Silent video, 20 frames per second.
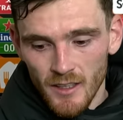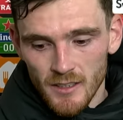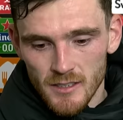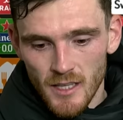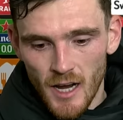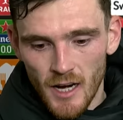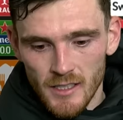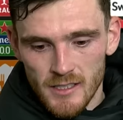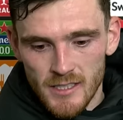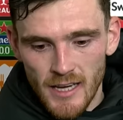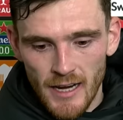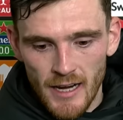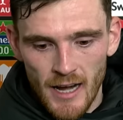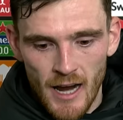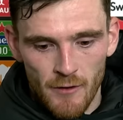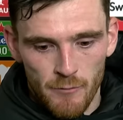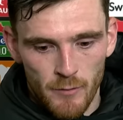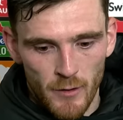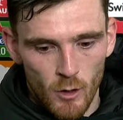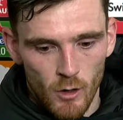start second
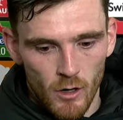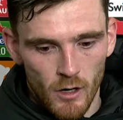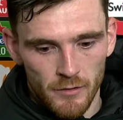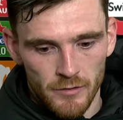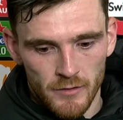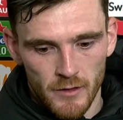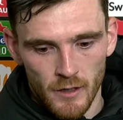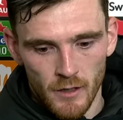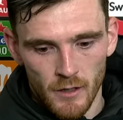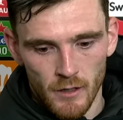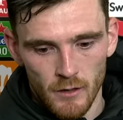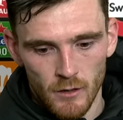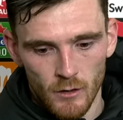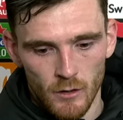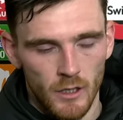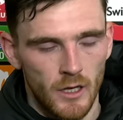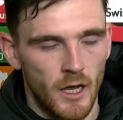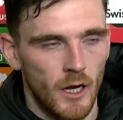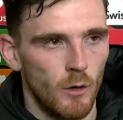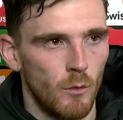half we got off to, you
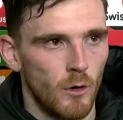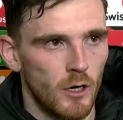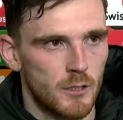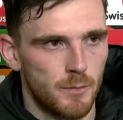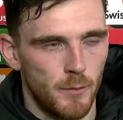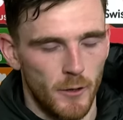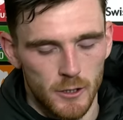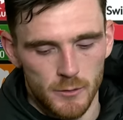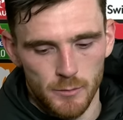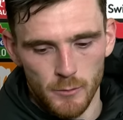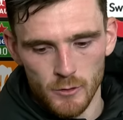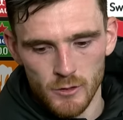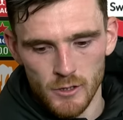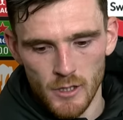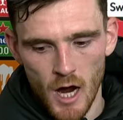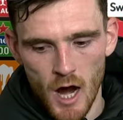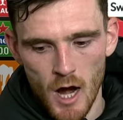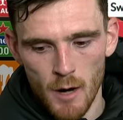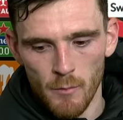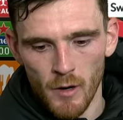know, the kind of worst possible
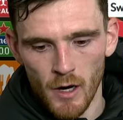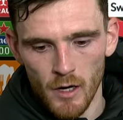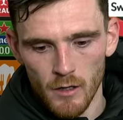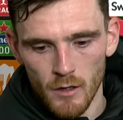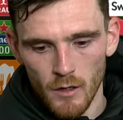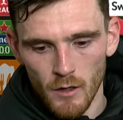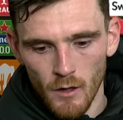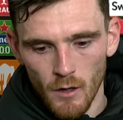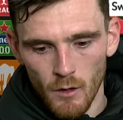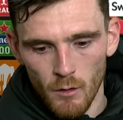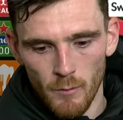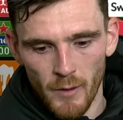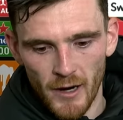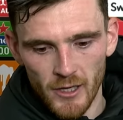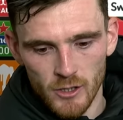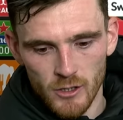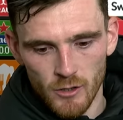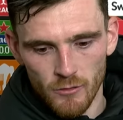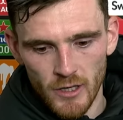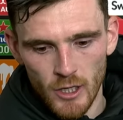start, but we
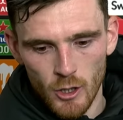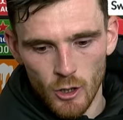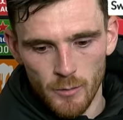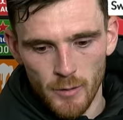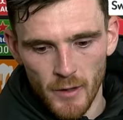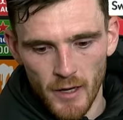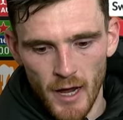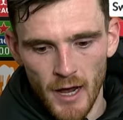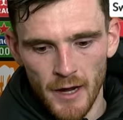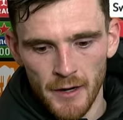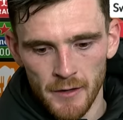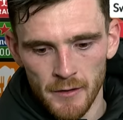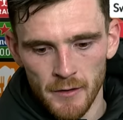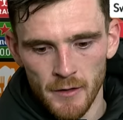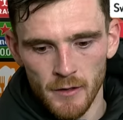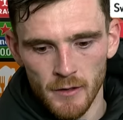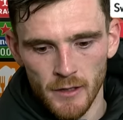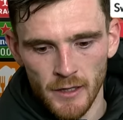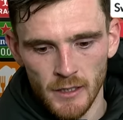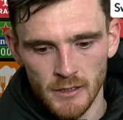managed to regroup again, and
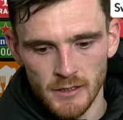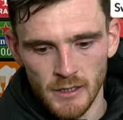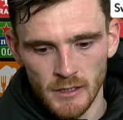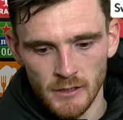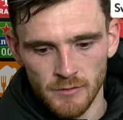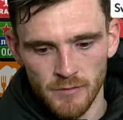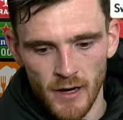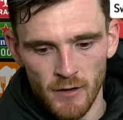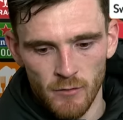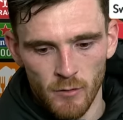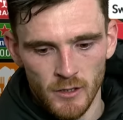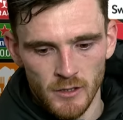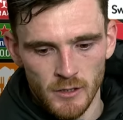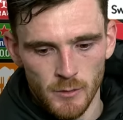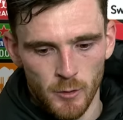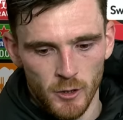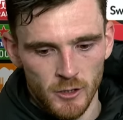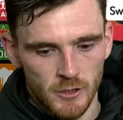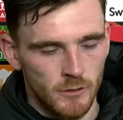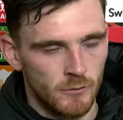like I said, five one's
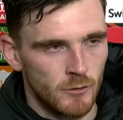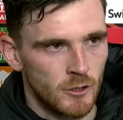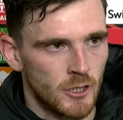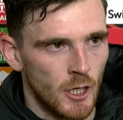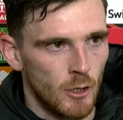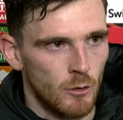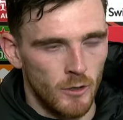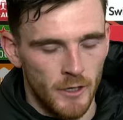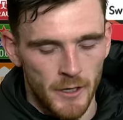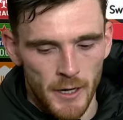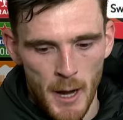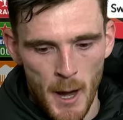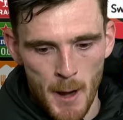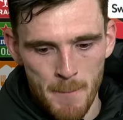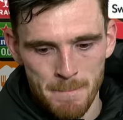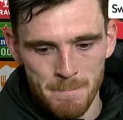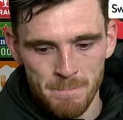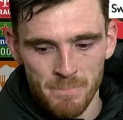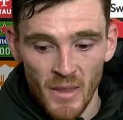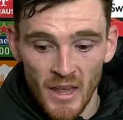a positive result, and
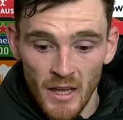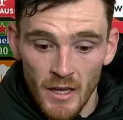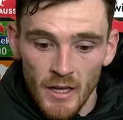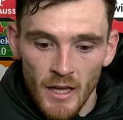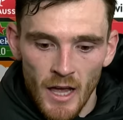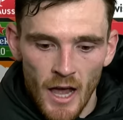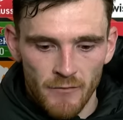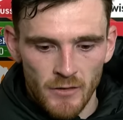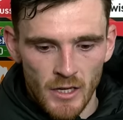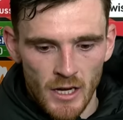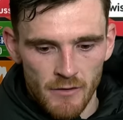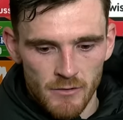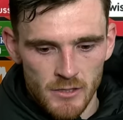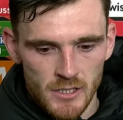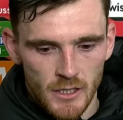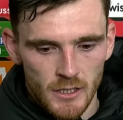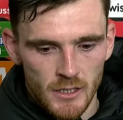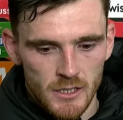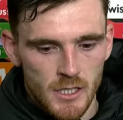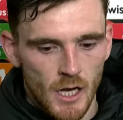um, if you gave us
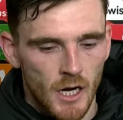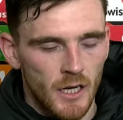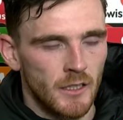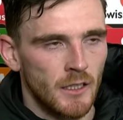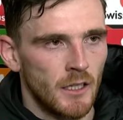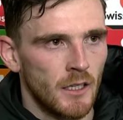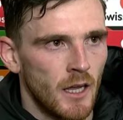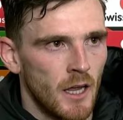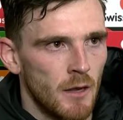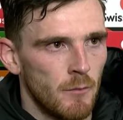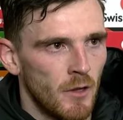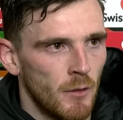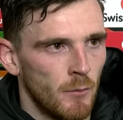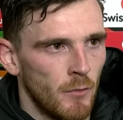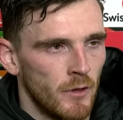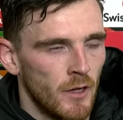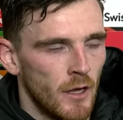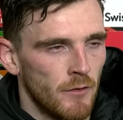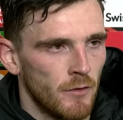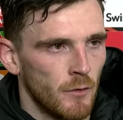it at the start of the game, then
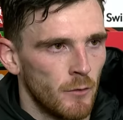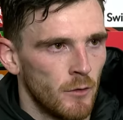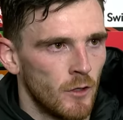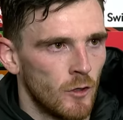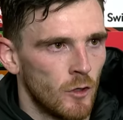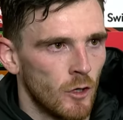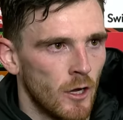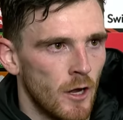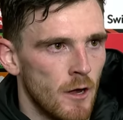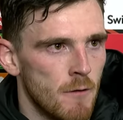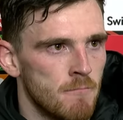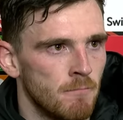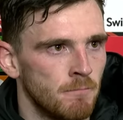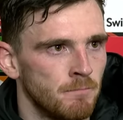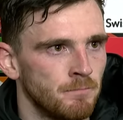we definitely would have took it.